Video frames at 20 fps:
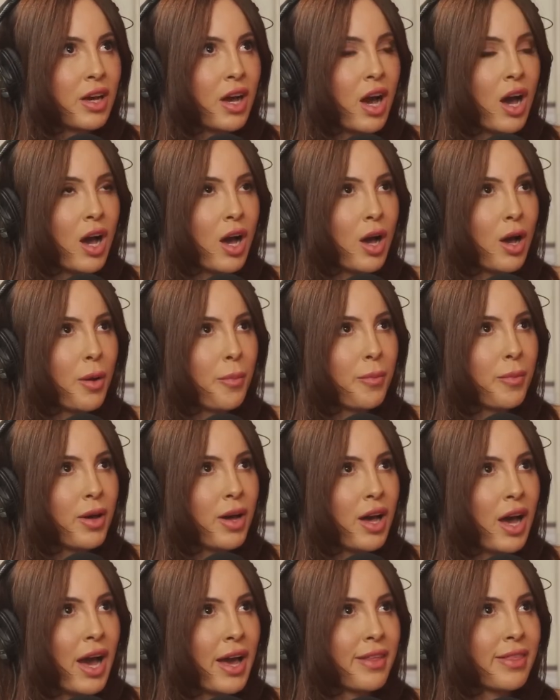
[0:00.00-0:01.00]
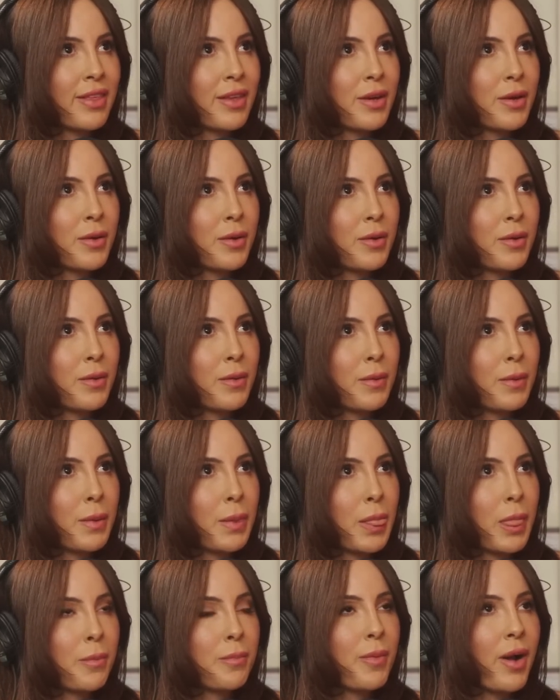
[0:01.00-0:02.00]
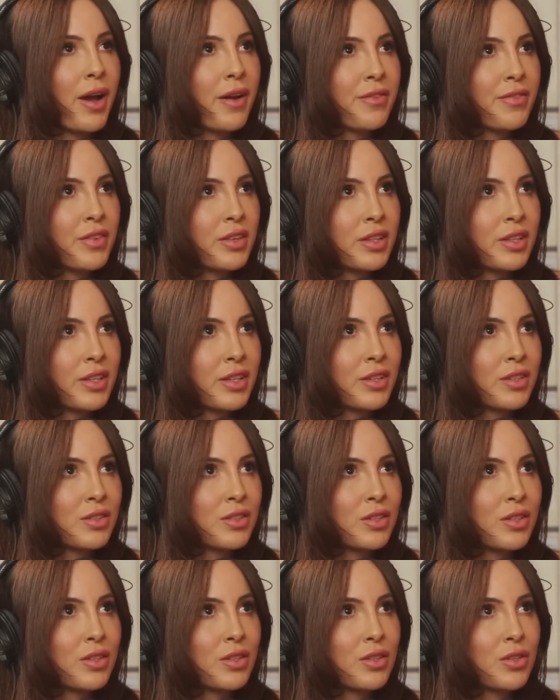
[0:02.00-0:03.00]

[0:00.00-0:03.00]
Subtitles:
I think my feelings